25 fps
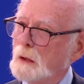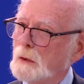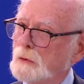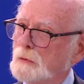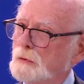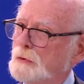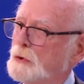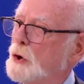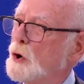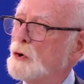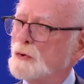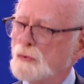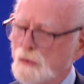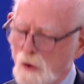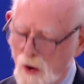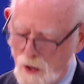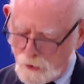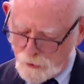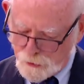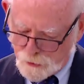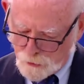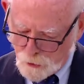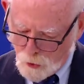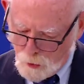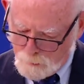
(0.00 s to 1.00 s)
no
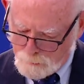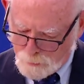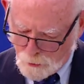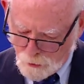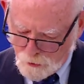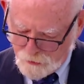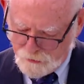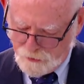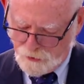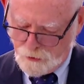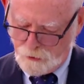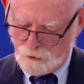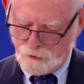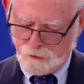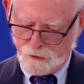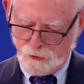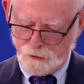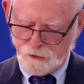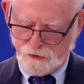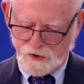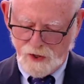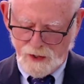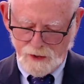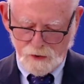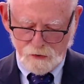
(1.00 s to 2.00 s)
rational person
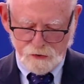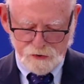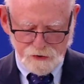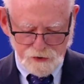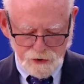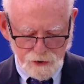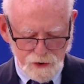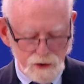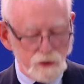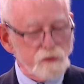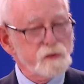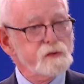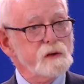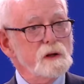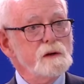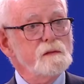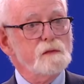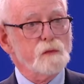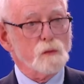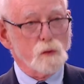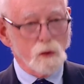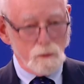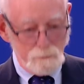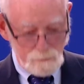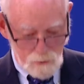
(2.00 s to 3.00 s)
should take seriously
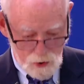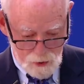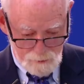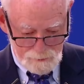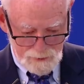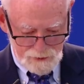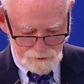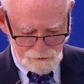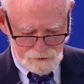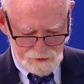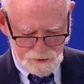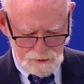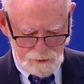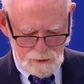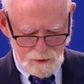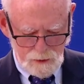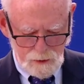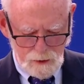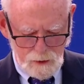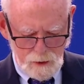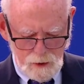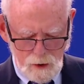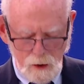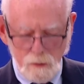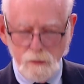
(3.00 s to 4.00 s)
for a moment
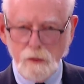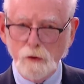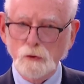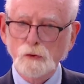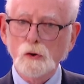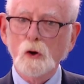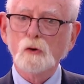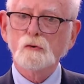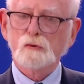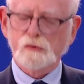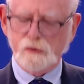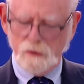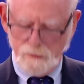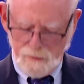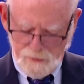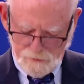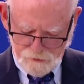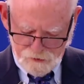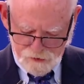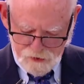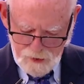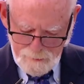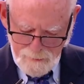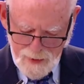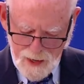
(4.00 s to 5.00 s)
the notion that
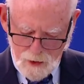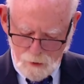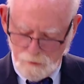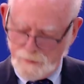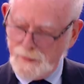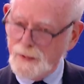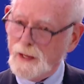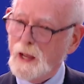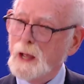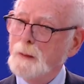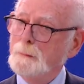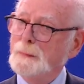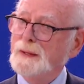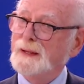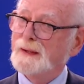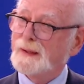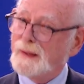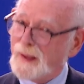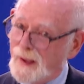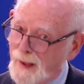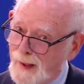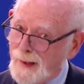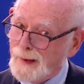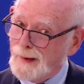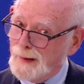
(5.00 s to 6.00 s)
somehow the
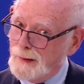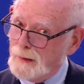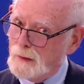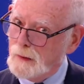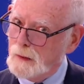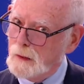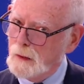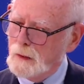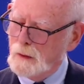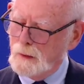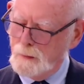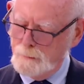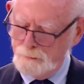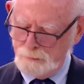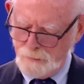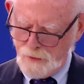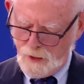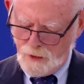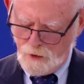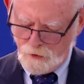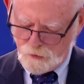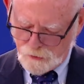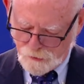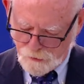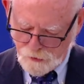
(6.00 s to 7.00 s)
MEK
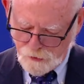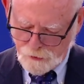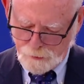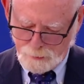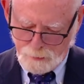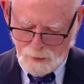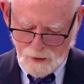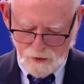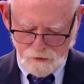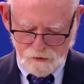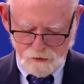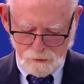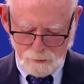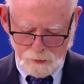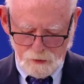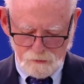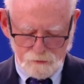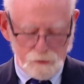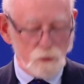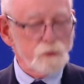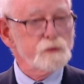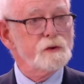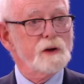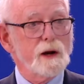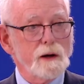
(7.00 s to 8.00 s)
is responsible
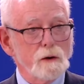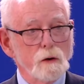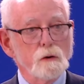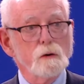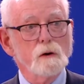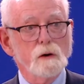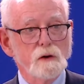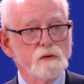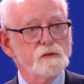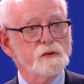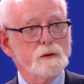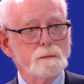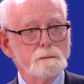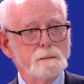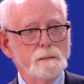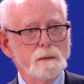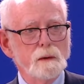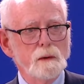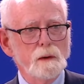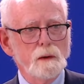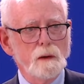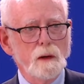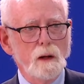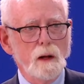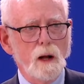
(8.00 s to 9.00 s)
for terrorism
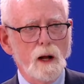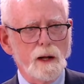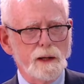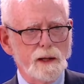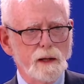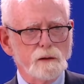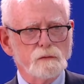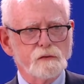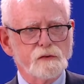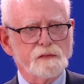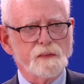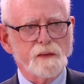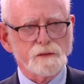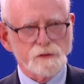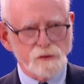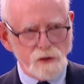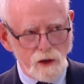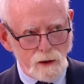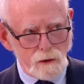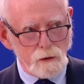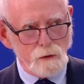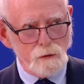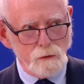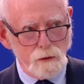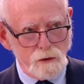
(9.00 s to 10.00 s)
against the
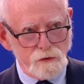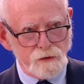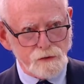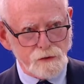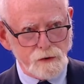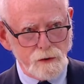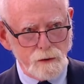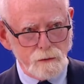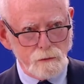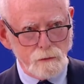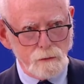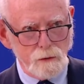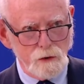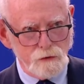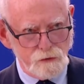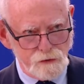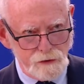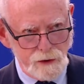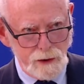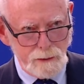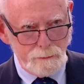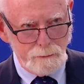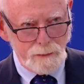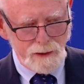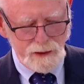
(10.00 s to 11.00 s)
terrorist
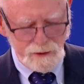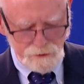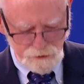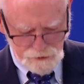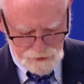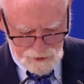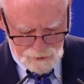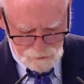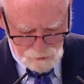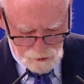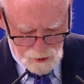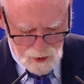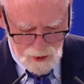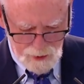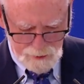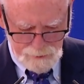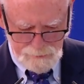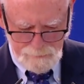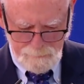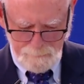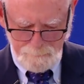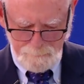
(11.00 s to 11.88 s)
regime in Tehran.